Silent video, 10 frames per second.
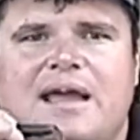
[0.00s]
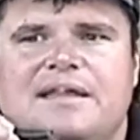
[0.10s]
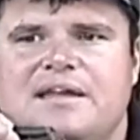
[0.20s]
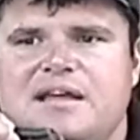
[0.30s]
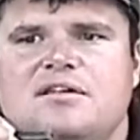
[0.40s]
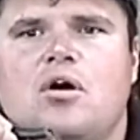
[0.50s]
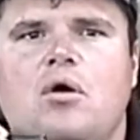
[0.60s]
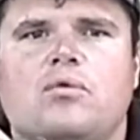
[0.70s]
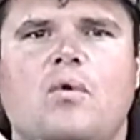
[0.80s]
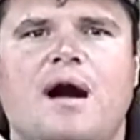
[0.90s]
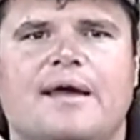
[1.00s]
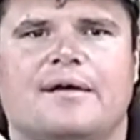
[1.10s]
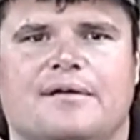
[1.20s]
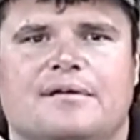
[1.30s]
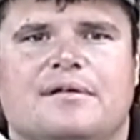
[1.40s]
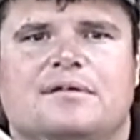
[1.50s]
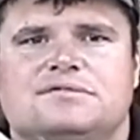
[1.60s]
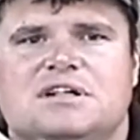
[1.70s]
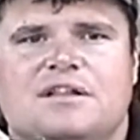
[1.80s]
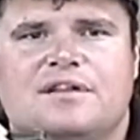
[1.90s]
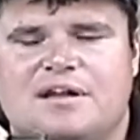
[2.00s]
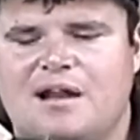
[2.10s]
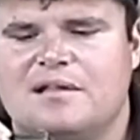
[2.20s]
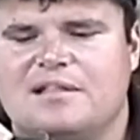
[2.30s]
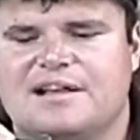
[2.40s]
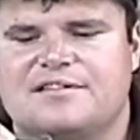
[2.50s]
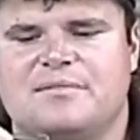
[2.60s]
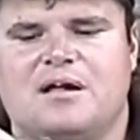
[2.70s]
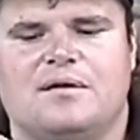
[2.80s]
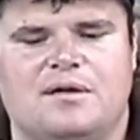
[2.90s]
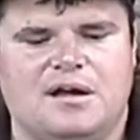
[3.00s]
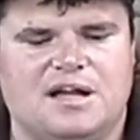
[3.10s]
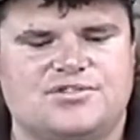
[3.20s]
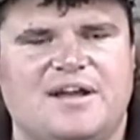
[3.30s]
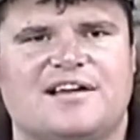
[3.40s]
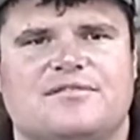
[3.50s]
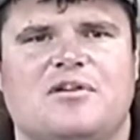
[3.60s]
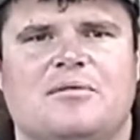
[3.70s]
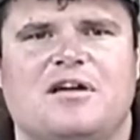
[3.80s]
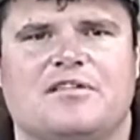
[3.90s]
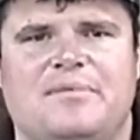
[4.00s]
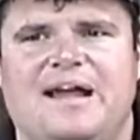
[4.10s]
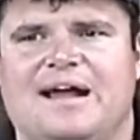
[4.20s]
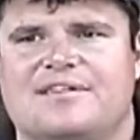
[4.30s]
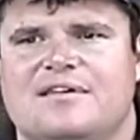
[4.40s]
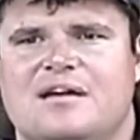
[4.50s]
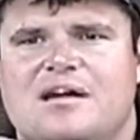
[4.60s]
and in cold water, the garlic-like smell attracts smallmouth bass.